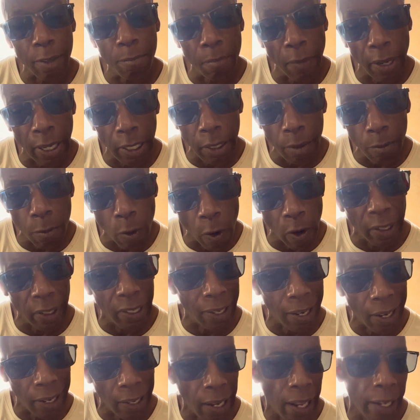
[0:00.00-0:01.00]
money more than
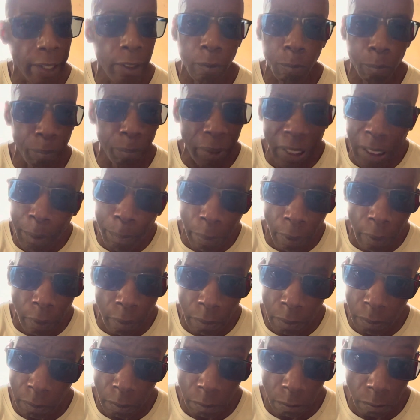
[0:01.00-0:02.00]
I like people,
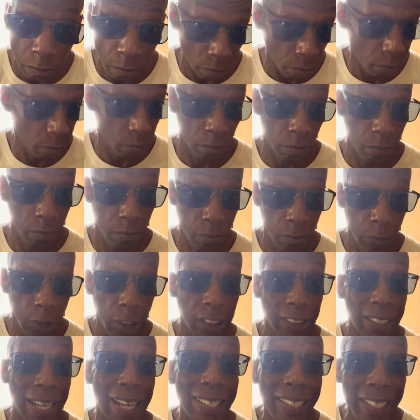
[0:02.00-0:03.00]

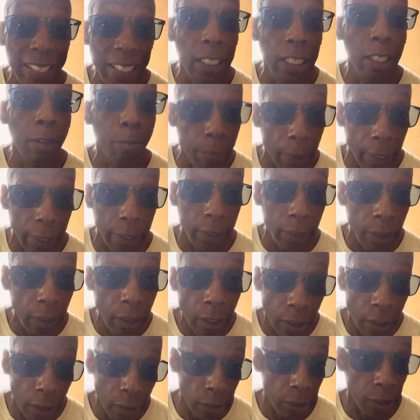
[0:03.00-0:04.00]
because I need money
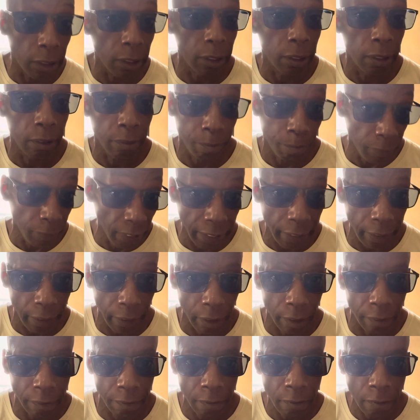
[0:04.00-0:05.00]
to live.